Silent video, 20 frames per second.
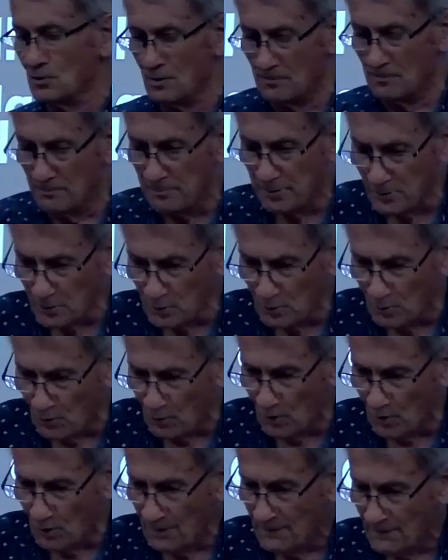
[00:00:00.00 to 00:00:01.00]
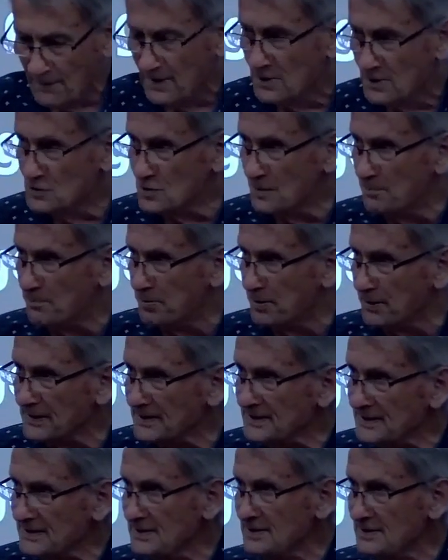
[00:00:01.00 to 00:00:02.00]
implore, to
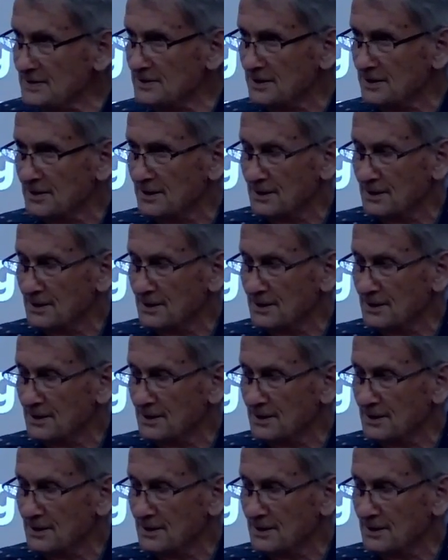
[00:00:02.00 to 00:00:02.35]
plead.